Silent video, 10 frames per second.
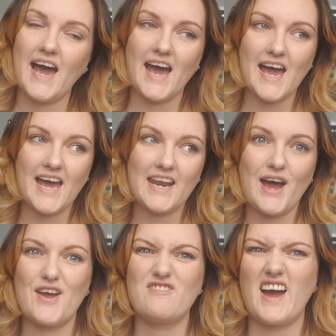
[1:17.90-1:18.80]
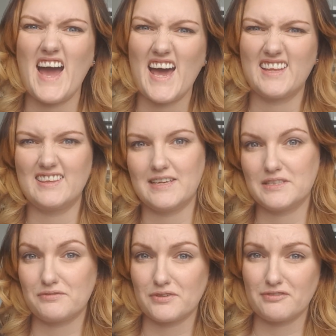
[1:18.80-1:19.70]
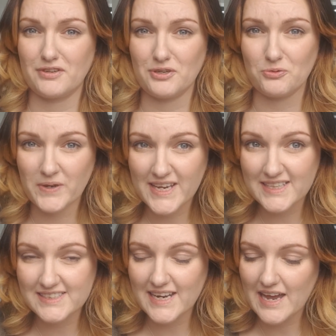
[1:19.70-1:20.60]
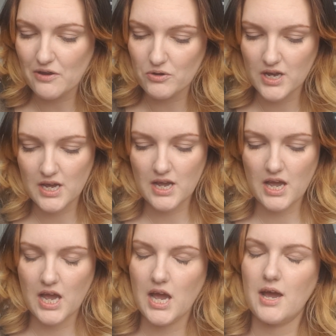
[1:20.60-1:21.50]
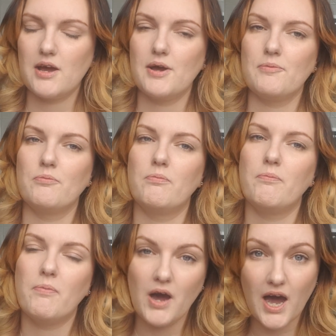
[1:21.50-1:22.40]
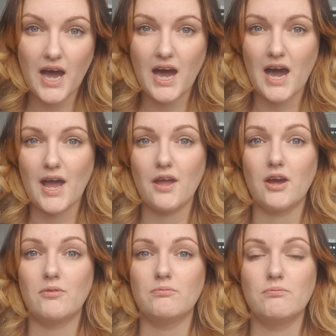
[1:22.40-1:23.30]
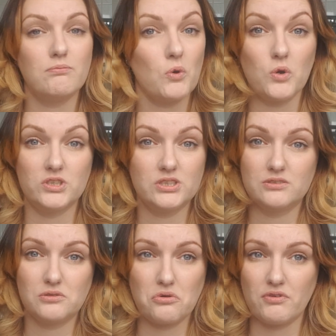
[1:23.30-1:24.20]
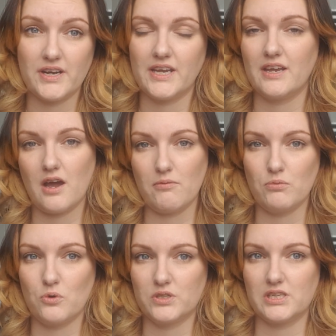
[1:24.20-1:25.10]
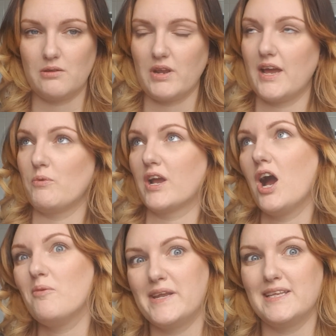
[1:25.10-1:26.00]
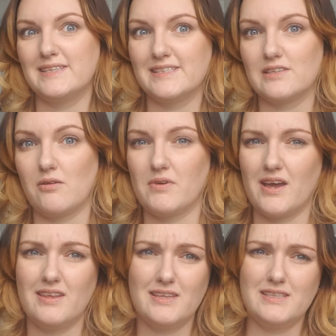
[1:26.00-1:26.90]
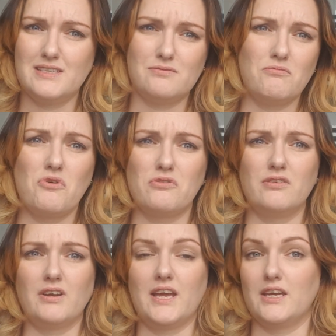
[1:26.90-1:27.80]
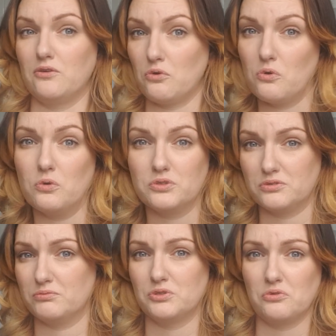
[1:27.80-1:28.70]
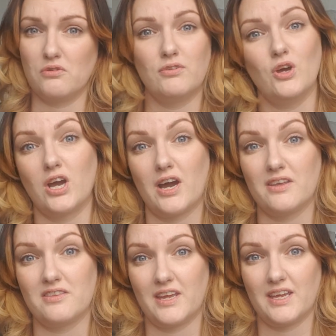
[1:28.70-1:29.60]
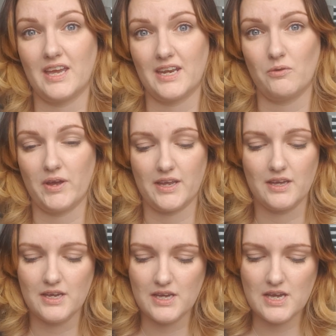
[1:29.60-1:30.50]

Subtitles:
And I've had this for a few weeks now, but I am bored already. I'm bored. I'm like, we're coming into summer. This is more of like an autumn sort of look, I think, anyway.